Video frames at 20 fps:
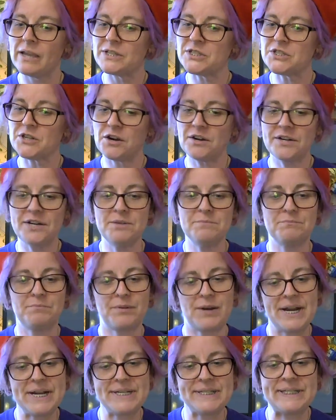Start
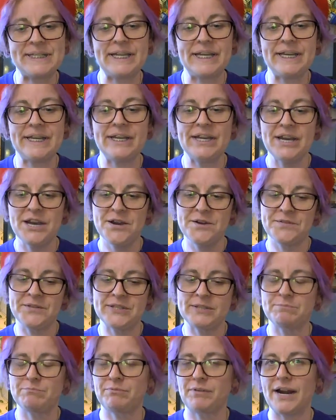embracing
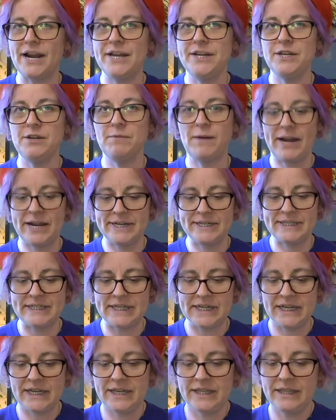this brand new
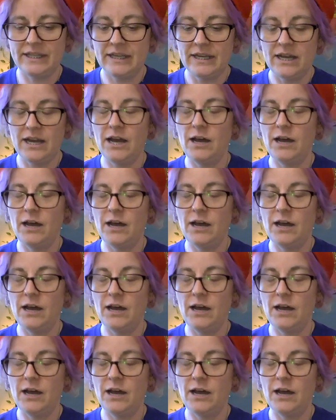idea.